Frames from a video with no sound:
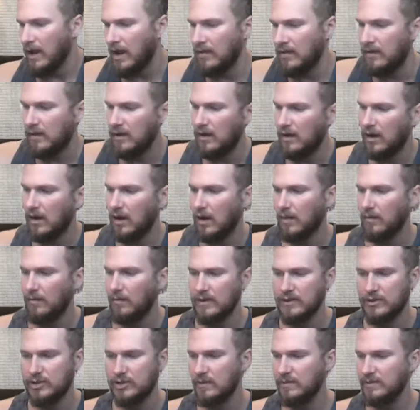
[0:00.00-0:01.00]
And then
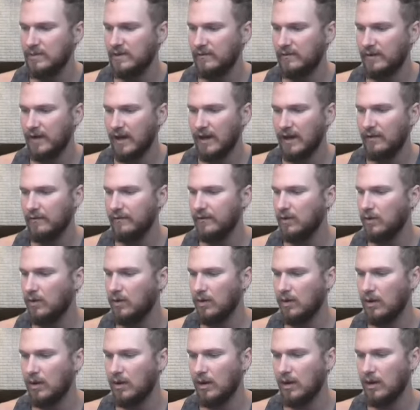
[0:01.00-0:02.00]
in terms of kind of
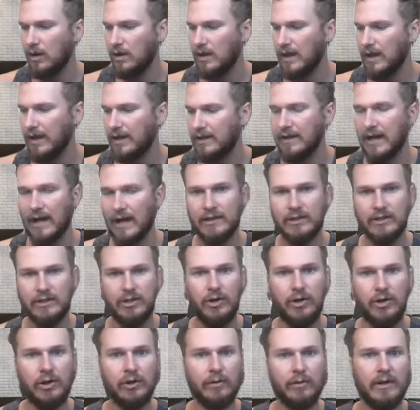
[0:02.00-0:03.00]
your like next
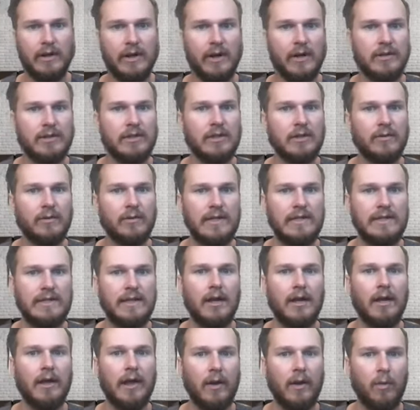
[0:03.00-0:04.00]
2-3 years in the
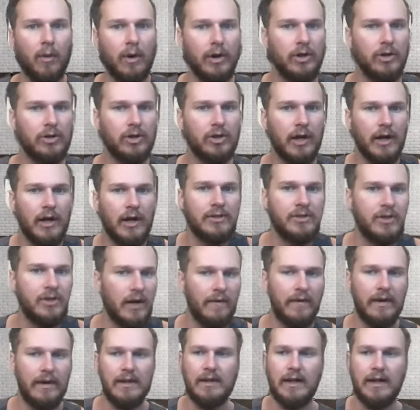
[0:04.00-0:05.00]
resale, like what are you trying to, do you
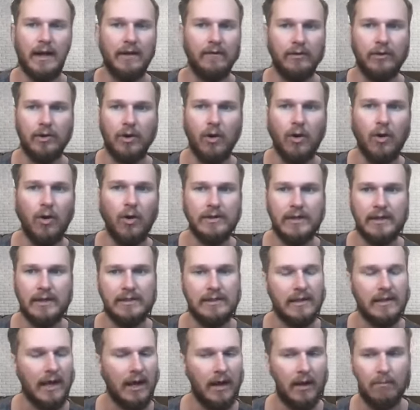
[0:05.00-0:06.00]
have any kind of goals?
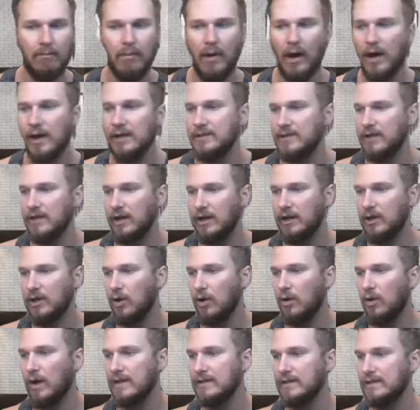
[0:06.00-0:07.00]
Is it like a monetary
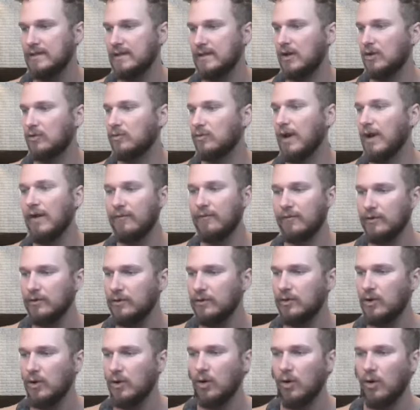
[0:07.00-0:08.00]
goal? Is it a
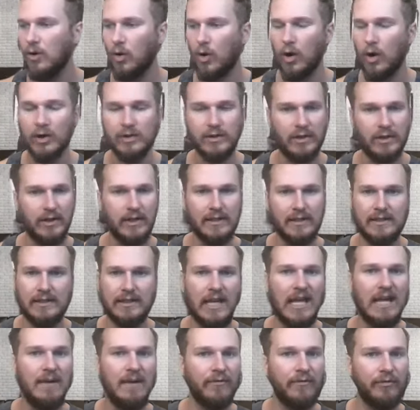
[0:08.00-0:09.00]
revenue goal? Or is it just
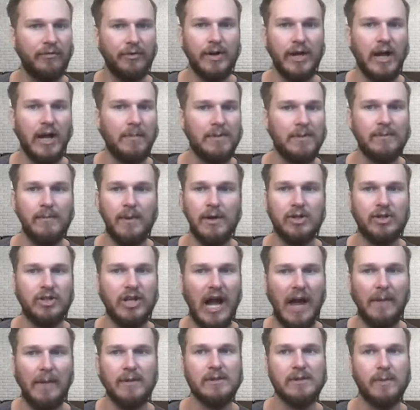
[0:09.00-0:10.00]
keep freeing up as much
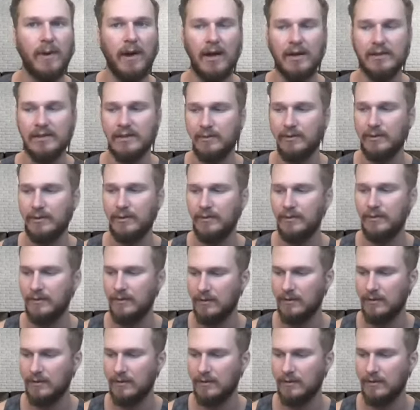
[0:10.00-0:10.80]
time as possible?